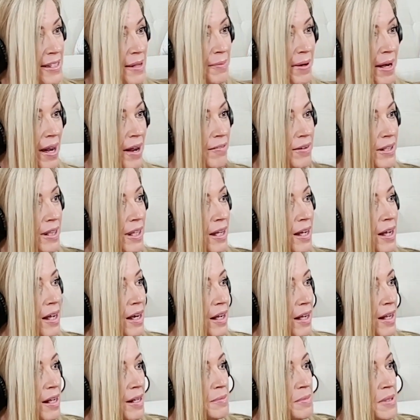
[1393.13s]
I mean, everything
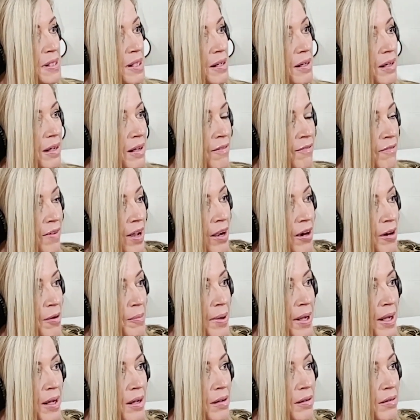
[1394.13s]
kind of comes down a conveyor
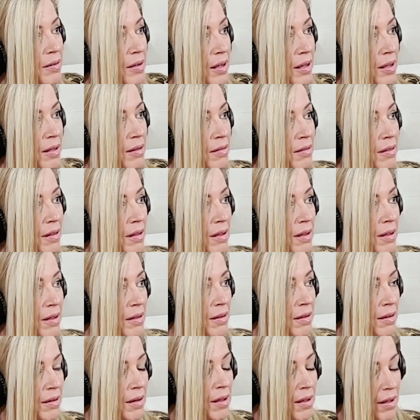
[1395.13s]
belt, and
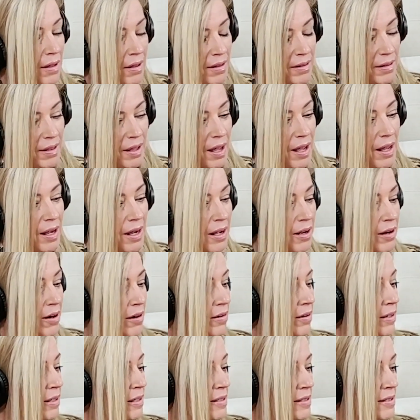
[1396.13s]
then the eddy
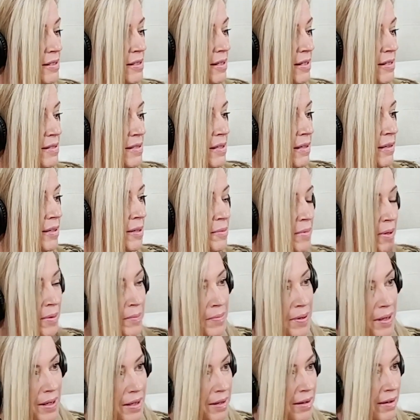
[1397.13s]
current sends
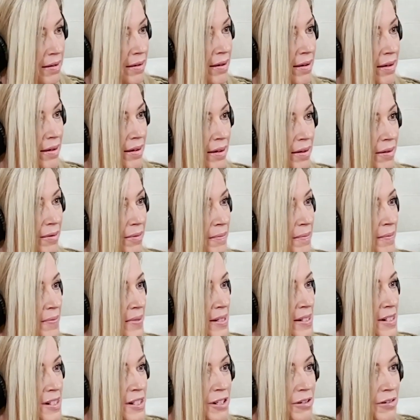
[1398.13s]
aluminum and
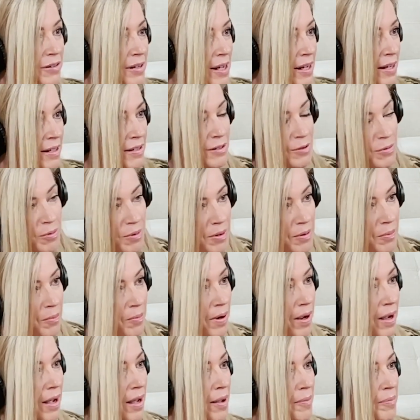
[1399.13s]
steel cans one
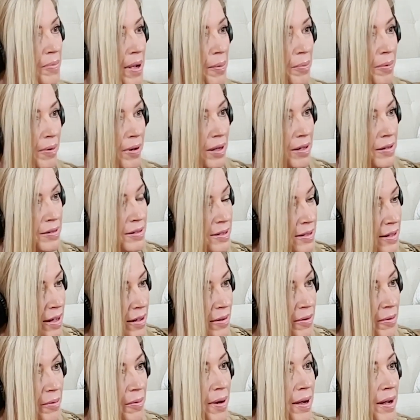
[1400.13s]
way, paper goes
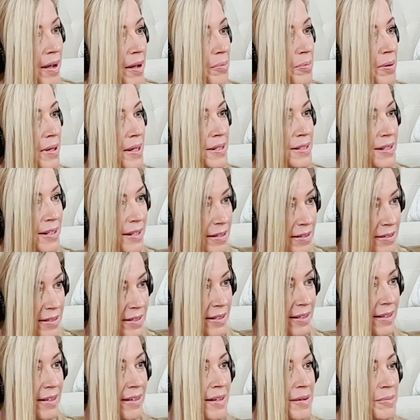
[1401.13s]
another way, plastic goes
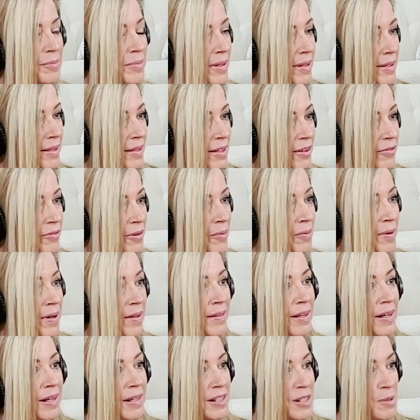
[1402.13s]
a completely different way,
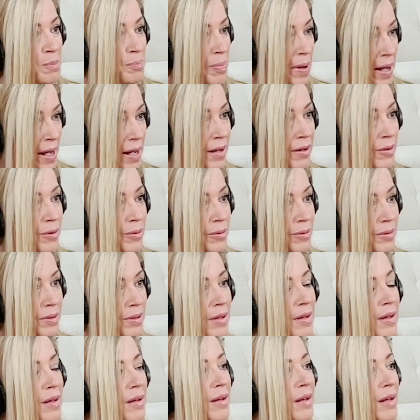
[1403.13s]
and then it's
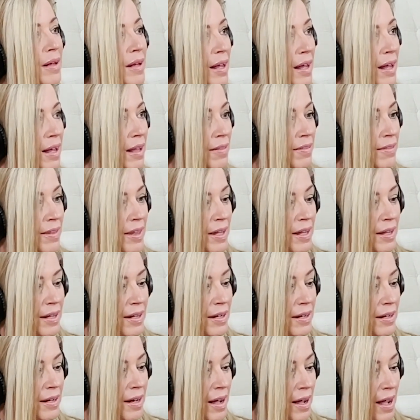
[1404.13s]
baled, and
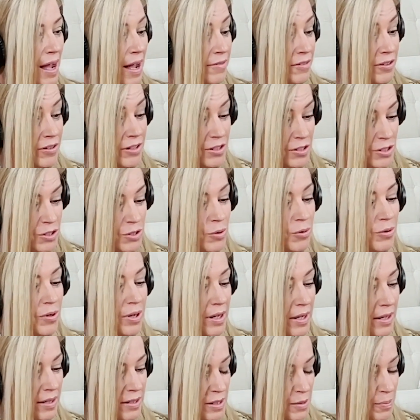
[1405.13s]
then after it's
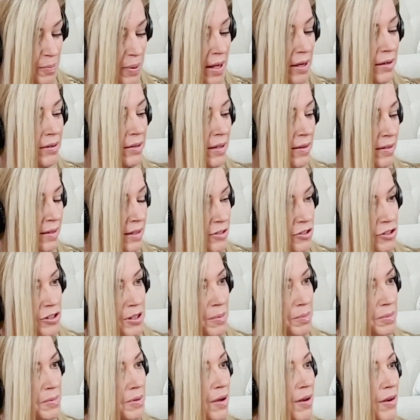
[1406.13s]
sorted, it's baled and then
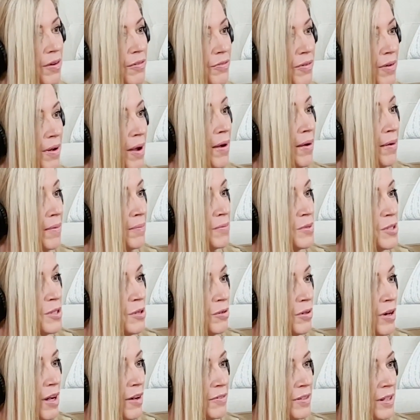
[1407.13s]
shipped off, sold
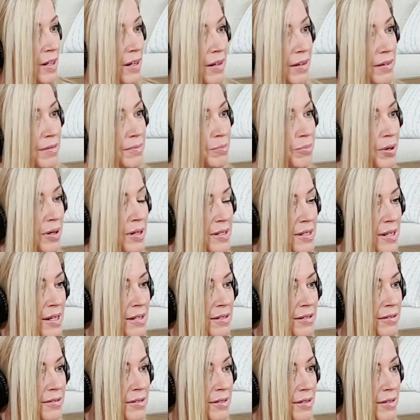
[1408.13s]
off to
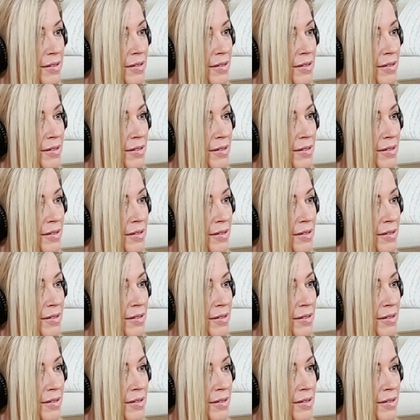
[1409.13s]
processors.